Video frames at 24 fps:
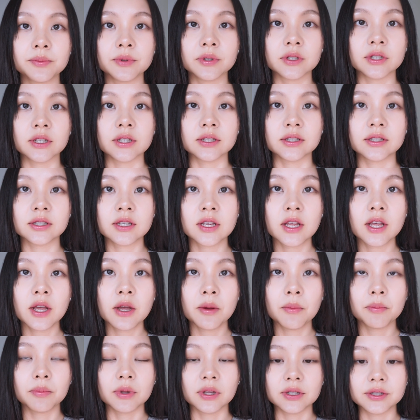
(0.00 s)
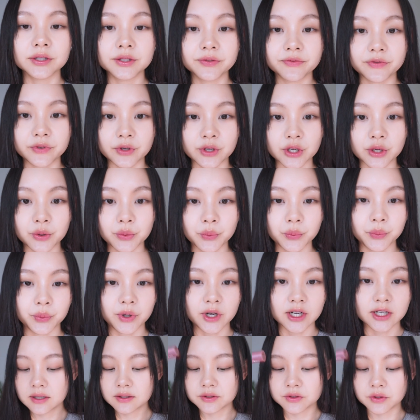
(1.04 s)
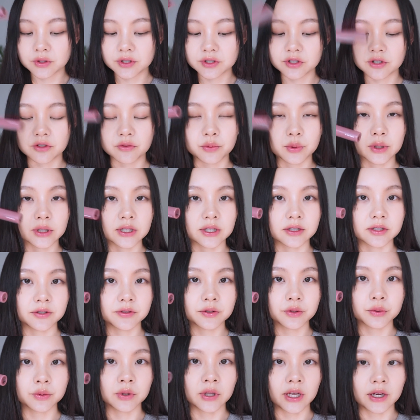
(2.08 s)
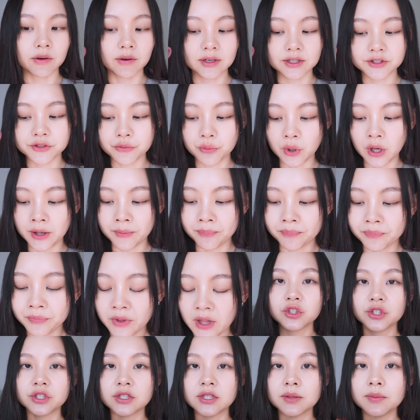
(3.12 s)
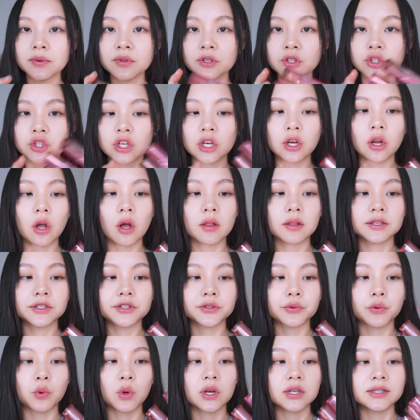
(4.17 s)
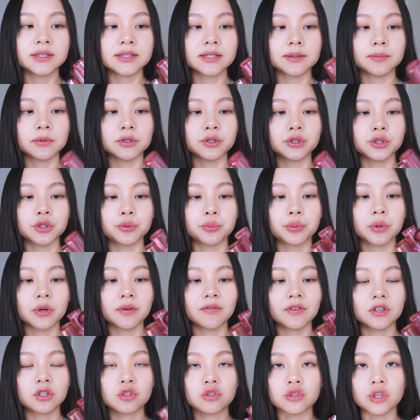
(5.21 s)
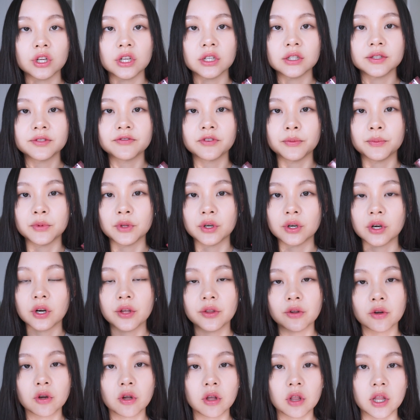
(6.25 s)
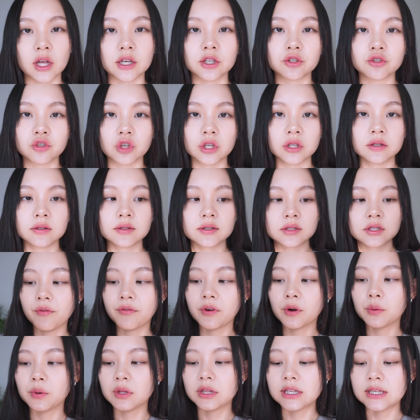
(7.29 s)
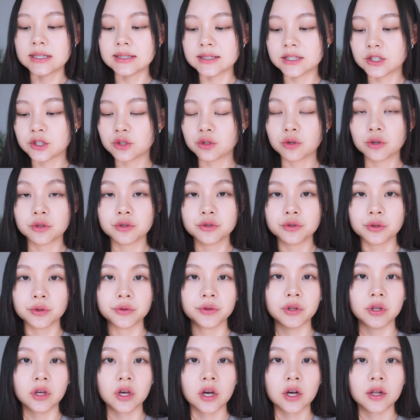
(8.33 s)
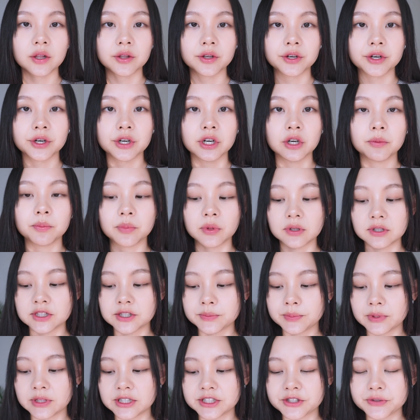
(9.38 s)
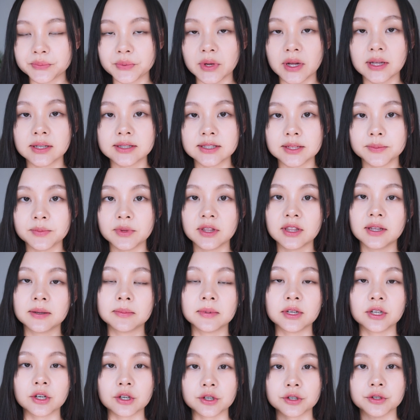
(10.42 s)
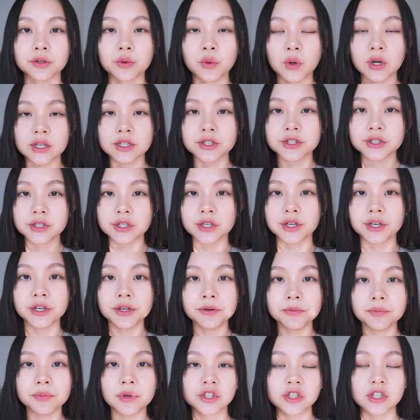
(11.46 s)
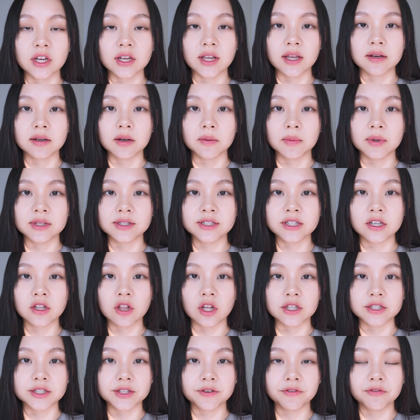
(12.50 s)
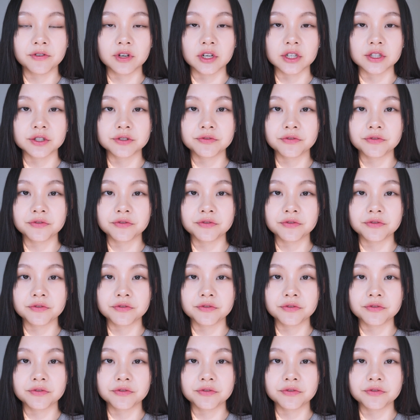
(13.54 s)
and it blends very well, so these are really good to layer as well. Just some of the shade colors were quite similar to previous shades from their other collections. They were really easy to control the color, buildable as well. Some of them are quite sheer, but again, amazing glossy finish,